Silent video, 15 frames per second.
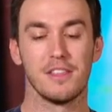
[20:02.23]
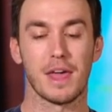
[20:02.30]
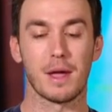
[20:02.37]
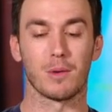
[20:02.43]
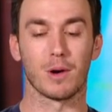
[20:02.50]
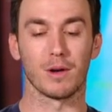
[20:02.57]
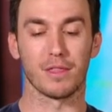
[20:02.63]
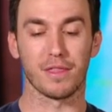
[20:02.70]
they
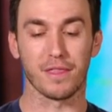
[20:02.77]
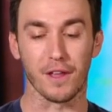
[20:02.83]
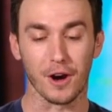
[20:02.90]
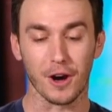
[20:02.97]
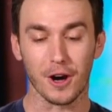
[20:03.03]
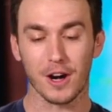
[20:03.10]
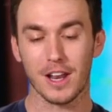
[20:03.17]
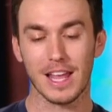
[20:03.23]
were
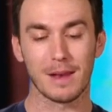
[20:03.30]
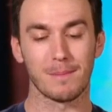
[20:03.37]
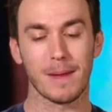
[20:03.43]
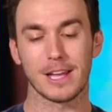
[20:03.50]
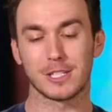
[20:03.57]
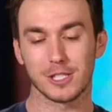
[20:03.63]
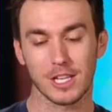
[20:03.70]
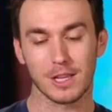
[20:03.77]
third in
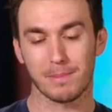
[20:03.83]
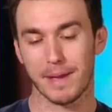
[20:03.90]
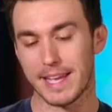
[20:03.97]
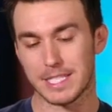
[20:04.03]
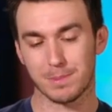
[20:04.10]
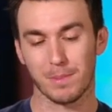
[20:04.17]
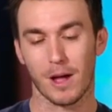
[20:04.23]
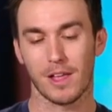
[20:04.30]
Major League
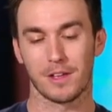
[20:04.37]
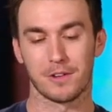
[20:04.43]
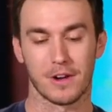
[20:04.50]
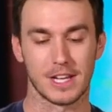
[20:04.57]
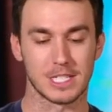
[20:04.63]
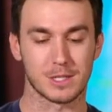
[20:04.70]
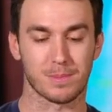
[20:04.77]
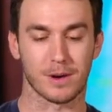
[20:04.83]
Baseball in
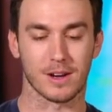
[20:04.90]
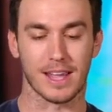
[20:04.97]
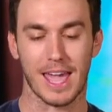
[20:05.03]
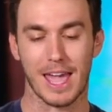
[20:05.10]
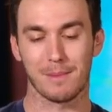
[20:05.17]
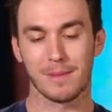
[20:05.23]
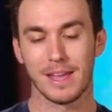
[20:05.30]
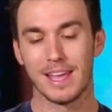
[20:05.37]
runs per
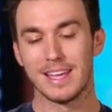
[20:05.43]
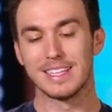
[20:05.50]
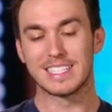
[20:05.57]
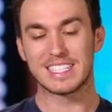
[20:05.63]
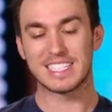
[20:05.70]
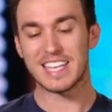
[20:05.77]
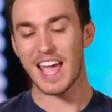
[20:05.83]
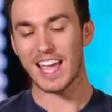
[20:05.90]
game,
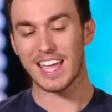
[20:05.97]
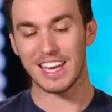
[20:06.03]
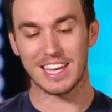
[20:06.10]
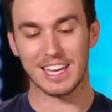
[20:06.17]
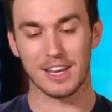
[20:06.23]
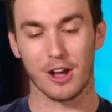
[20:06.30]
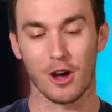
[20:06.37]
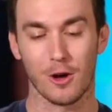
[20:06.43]
second
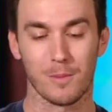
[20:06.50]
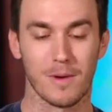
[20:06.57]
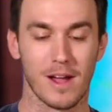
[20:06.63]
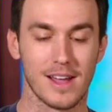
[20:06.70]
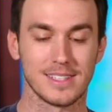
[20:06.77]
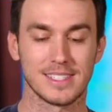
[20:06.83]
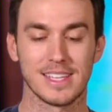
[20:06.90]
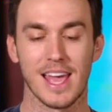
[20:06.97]
in home
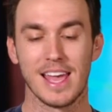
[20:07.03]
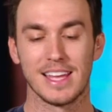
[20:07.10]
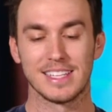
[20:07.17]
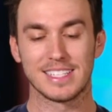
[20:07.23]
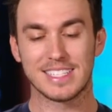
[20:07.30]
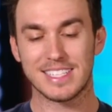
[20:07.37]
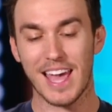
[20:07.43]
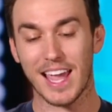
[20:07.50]
runs,
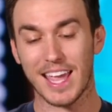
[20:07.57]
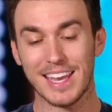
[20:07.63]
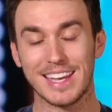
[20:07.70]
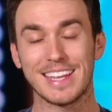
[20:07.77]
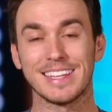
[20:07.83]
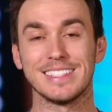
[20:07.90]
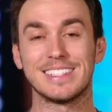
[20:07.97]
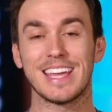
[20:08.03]
second
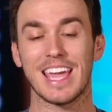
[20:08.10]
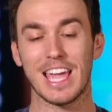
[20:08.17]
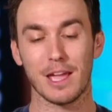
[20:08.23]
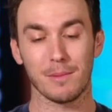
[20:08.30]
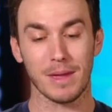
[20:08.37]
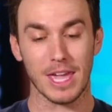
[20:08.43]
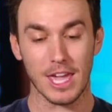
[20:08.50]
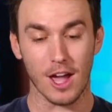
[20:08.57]
in
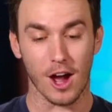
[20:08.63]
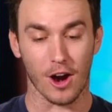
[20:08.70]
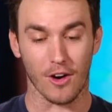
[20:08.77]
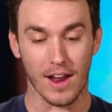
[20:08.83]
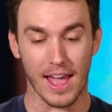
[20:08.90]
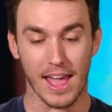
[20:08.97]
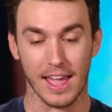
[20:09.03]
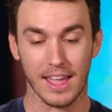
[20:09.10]
team
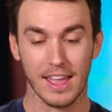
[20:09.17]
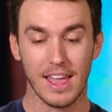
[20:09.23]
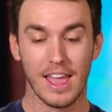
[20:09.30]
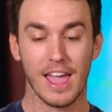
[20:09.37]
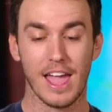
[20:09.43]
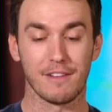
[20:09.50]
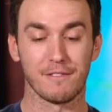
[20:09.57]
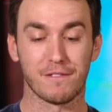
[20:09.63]
ERA,
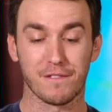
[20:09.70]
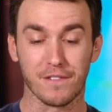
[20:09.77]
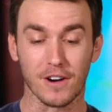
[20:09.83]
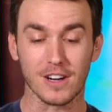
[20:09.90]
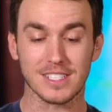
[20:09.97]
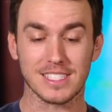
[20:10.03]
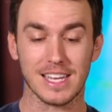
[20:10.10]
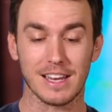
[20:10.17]
and
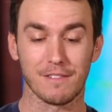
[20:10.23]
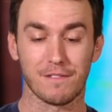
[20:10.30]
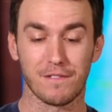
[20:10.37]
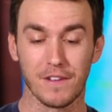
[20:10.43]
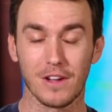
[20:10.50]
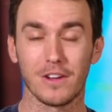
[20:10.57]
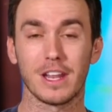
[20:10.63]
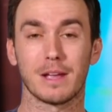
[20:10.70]
first in
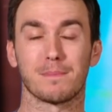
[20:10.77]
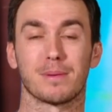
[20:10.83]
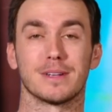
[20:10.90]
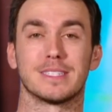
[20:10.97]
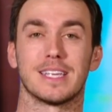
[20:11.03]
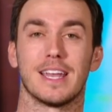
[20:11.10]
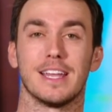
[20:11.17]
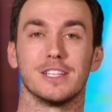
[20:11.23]
fielding
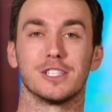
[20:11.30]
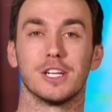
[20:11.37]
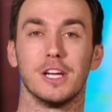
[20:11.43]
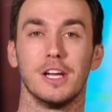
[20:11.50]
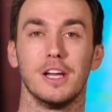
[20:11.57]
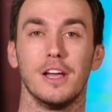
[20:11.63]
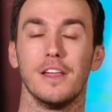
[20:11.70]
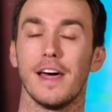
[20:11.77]
percentage.
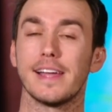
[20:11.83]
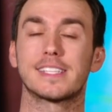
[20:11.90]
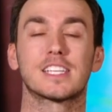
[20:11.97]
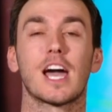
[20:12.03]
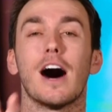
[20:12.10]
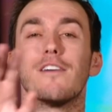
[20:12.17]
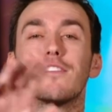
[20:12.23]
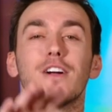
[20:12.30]
That's
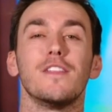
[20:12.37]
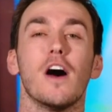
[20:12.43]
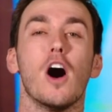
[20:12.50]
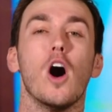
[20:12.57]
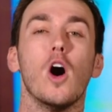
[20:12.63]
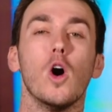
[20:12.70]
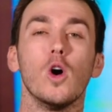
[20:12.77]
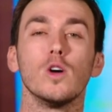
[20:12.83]
covering the
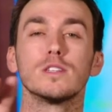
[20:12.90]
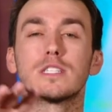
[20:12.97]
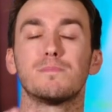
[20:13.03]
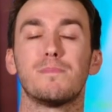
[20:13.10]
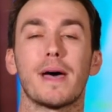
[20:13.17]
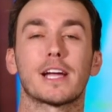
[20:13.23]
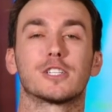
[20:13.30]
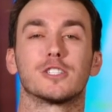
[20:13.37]
whole
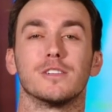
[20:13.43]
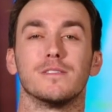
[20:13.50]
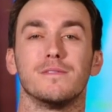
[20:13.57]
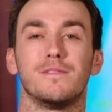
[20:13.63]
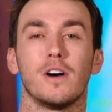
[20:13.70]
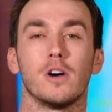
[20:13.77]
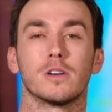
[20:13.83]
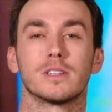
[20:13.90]
spectrum,
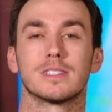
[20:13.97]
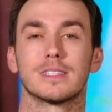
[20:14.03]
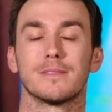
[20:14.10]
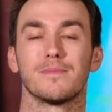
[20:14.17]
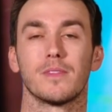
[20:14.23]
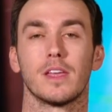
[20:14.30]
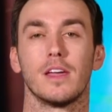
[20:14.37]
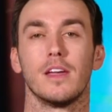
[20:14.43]
folks.
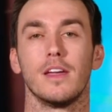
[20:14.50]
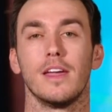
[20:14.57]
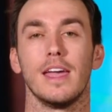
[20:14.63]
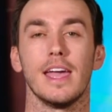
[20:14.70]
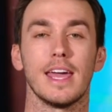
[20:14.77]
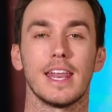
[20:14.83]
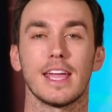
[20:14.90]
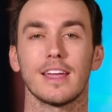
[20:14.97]

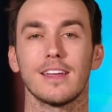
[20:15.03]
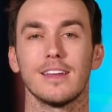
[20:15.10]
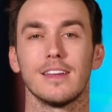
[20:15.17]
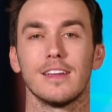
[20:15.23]
Hitting,